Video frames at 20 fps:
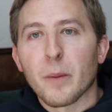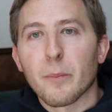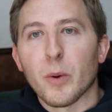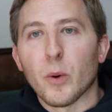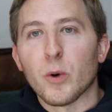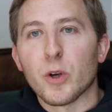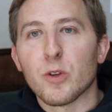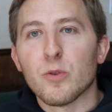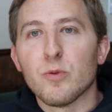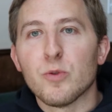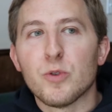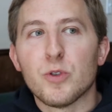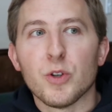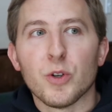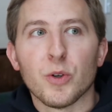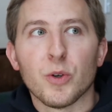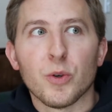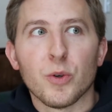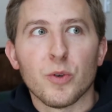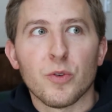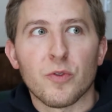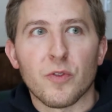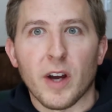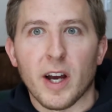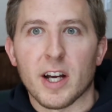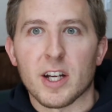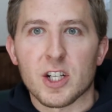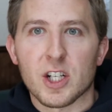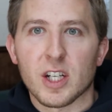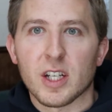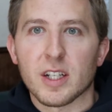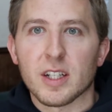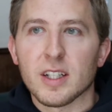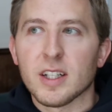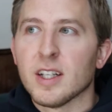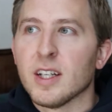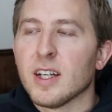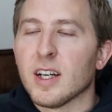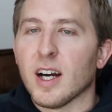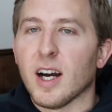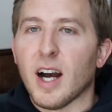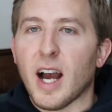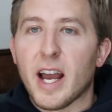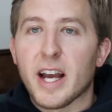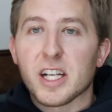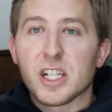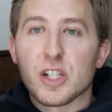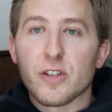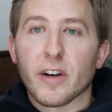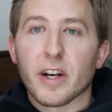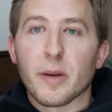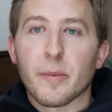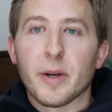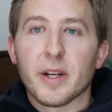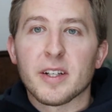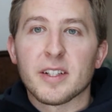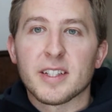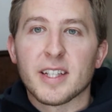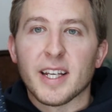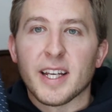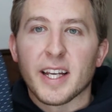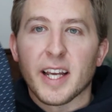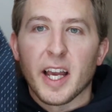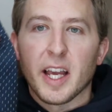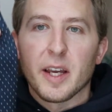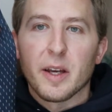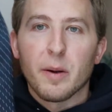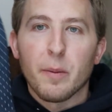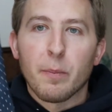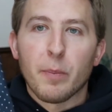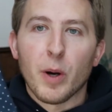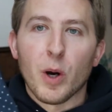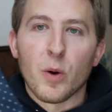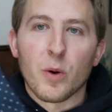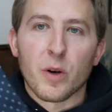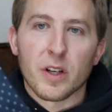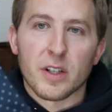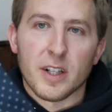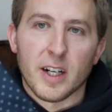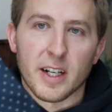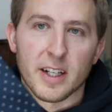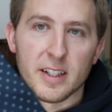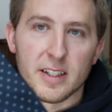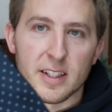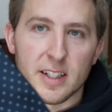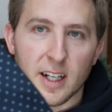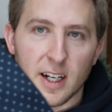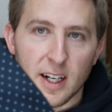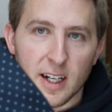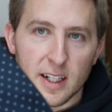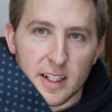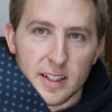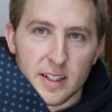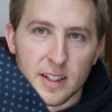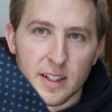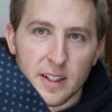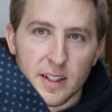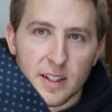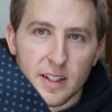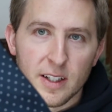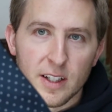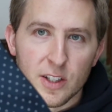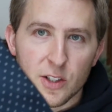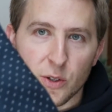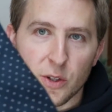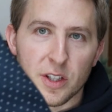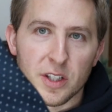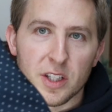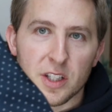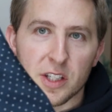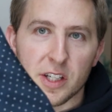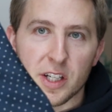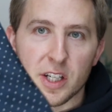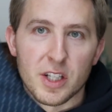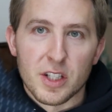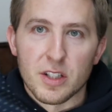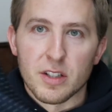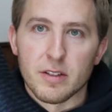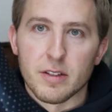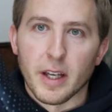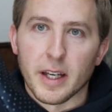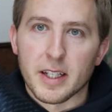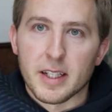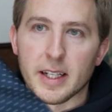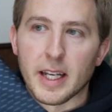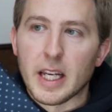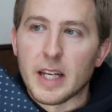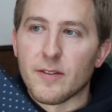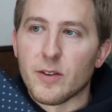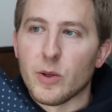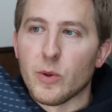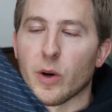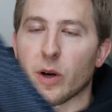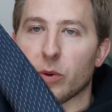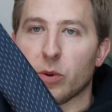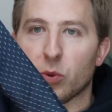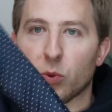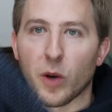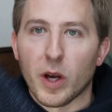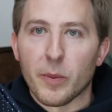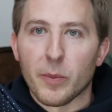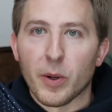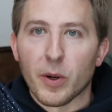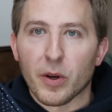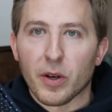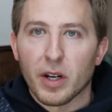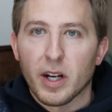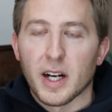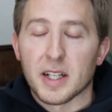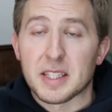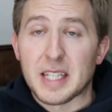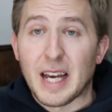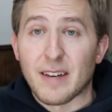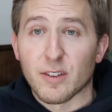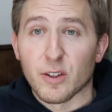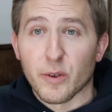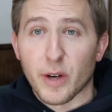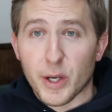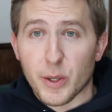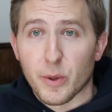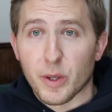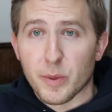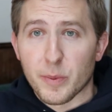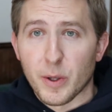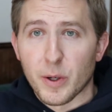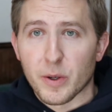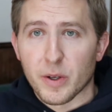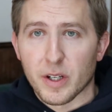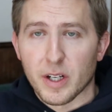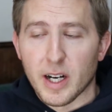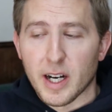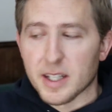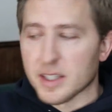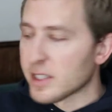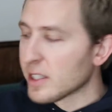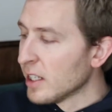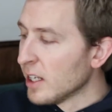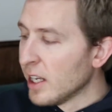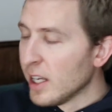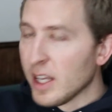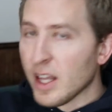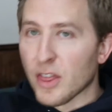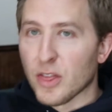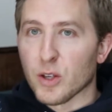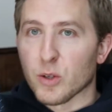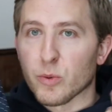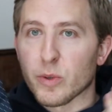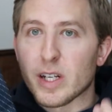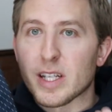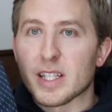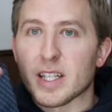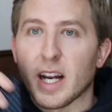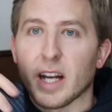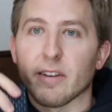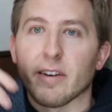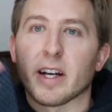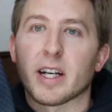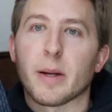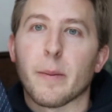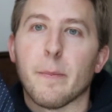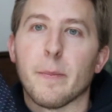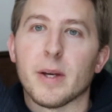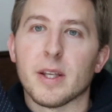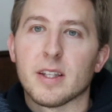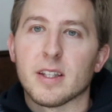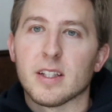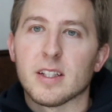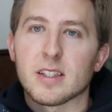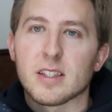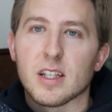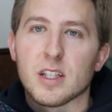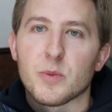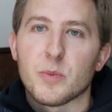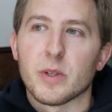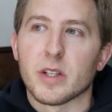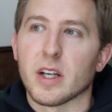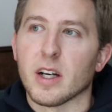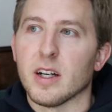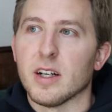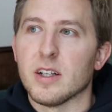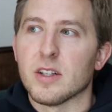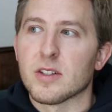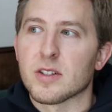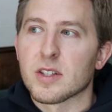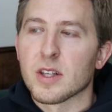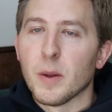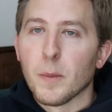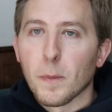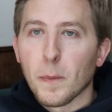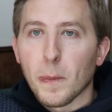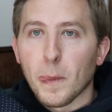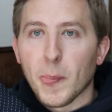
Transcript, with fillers: but when you do fashion, I actually recommend getting a polka dotted tie. So this is a like navy one with white polka dots. I have a red one with polka dots. The reason I recommend this is because